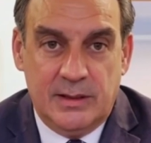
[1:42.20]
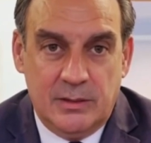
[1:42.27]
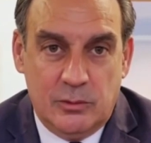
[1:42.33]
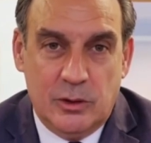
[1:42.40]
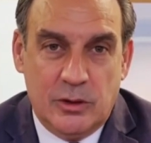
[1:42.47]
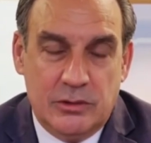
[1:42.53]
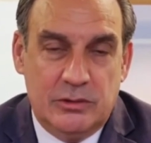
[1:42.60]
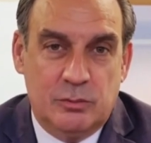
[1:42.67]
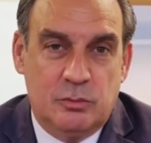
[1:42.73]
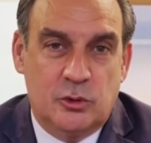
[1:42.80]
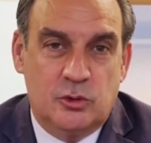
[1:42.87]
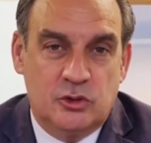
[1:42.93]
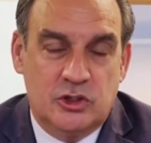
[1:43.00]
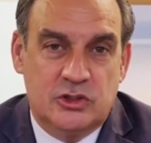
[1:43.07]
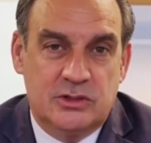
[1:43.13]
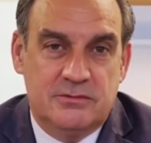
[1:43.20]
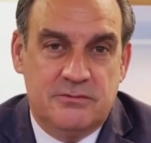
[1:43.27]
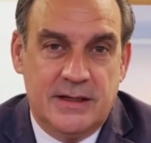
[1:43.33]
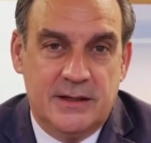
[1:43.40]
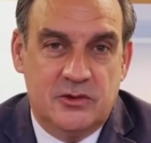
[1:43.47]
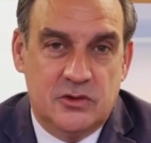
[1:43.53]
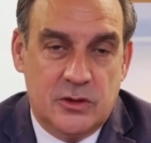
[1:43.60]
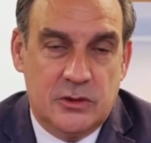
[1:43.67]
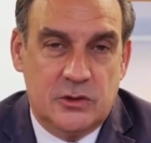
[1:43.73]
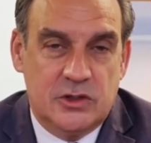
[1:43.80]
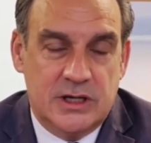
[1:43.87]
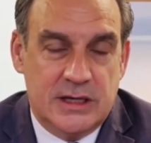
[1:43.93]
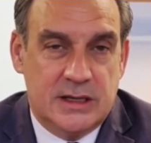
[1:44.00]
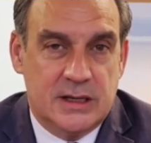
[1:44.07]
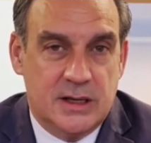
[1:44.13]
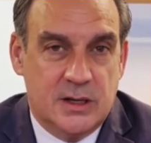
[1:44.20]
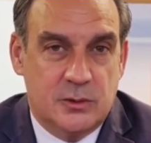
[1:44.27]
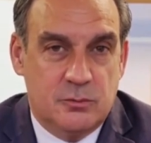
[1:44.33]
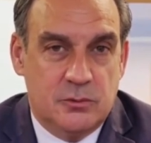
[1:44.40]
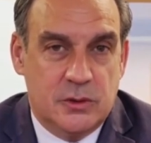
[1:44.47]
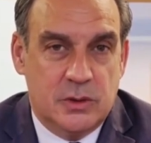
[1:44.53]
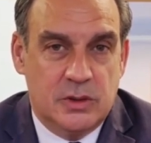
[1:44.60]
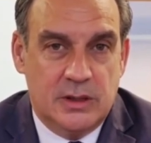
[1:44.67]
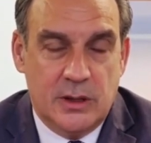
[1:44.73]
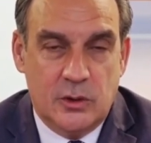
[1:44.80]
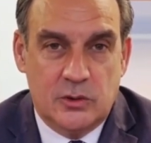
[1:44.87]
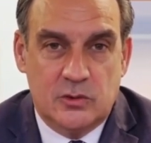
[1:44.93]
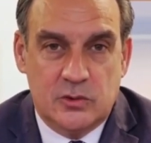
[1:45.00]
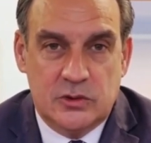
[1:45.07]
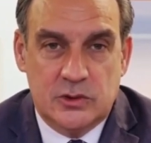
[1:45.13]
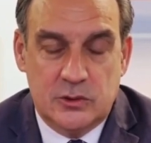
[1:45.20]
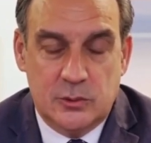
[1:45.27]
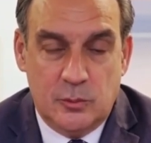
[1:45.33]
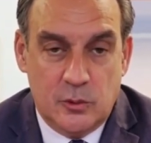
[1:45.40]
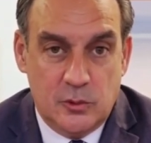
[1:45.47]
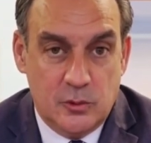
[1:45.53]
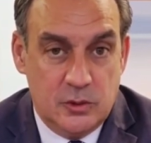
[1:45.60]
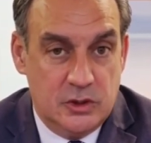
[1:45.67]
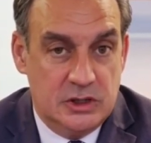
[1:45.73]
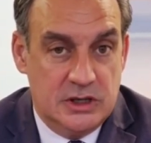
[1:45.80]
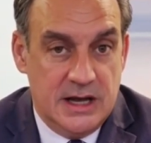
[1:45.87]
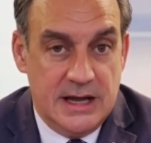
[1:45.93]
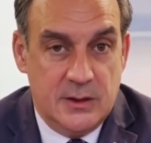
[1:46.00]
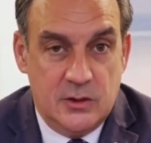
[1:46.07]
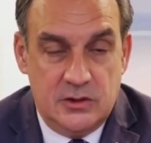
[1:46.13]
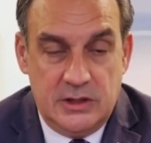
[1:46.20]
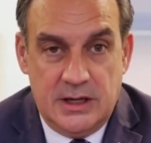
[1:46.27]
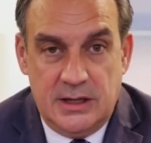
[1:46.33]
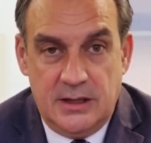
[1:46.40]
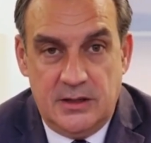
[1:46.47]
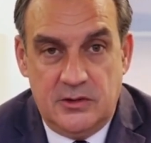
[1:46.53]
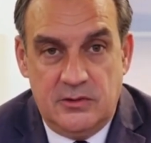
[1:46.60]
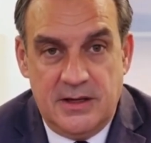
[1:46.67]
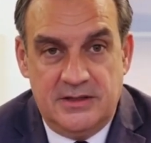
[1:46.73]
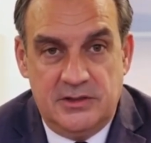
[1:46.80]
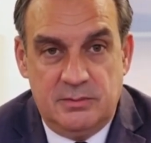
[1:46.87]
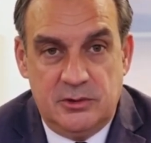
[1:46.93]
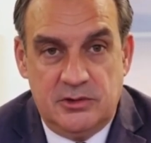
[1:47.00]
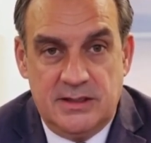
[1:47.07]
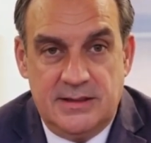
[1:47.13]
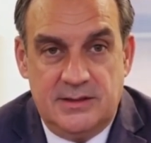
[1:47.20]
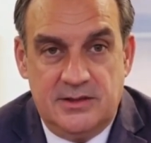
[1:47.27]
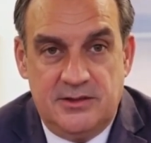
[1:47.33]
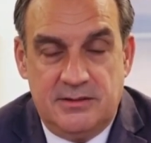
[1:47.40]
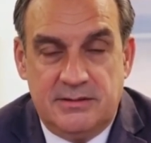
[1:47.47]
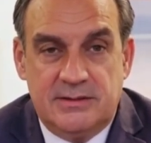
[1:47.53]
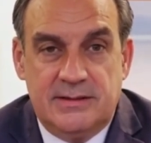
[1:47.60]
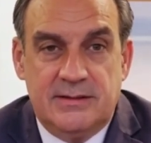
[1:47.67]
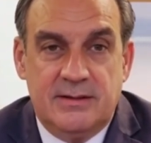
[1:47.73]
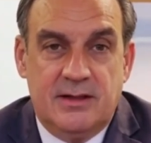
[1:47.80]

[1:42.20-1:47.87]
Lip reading: A large portion of households' income goes towards housing and transportation,